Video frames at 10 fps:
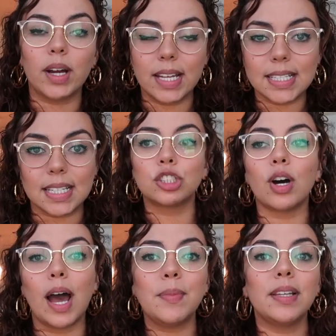what isn't. So
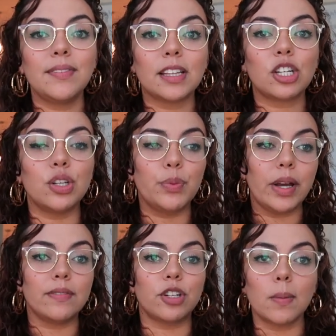I believe that the new way
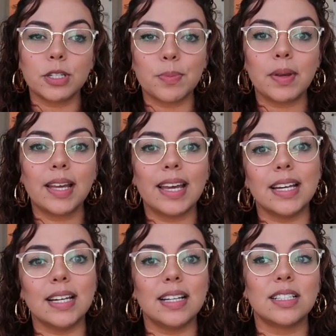of dropshipping
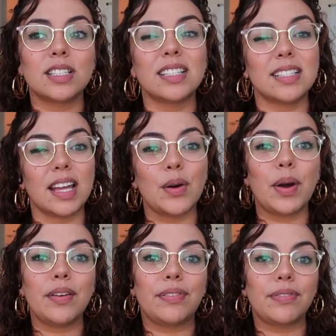is to stay
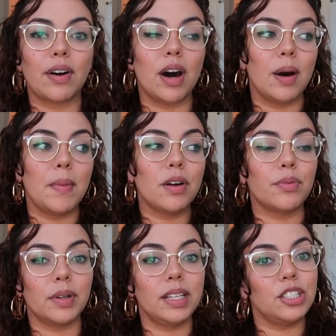away from
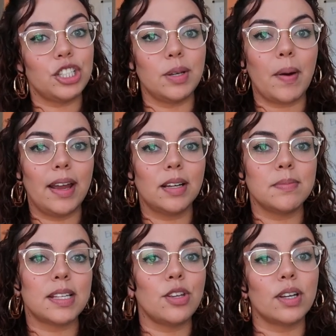really cheap
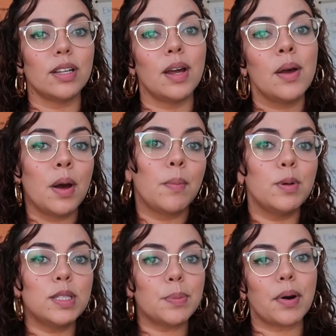items that you can
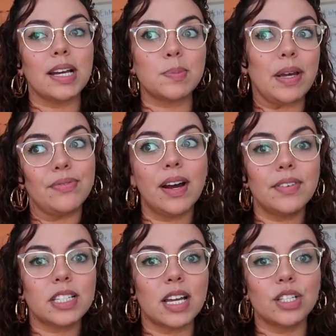boost the price by
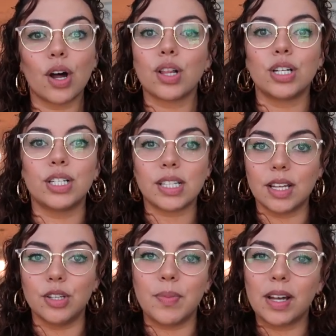$5 or $10
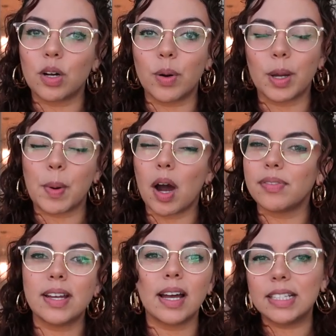and you make a quick
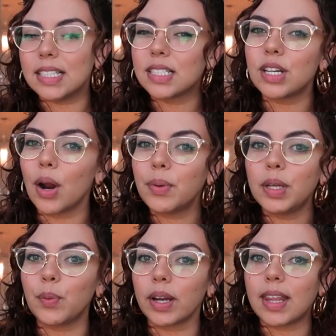profit. It does not
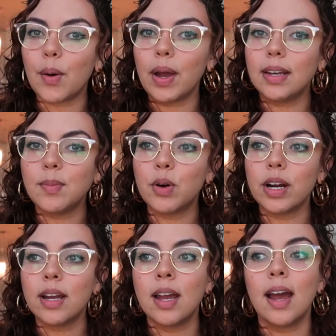really work that way
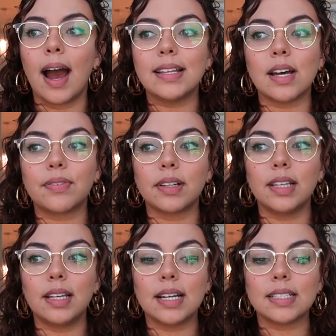anymore. I
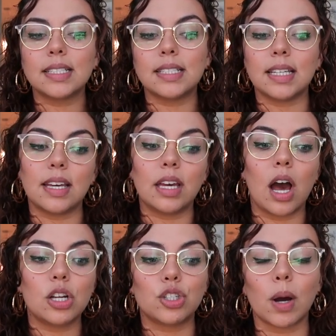definitely see
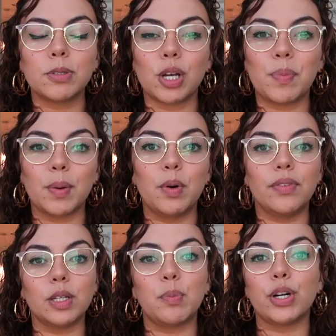dropshipping
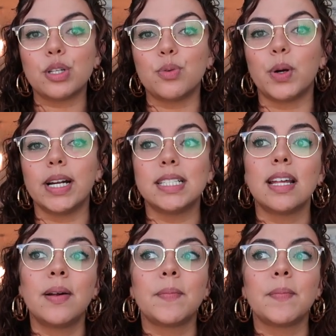moving more towards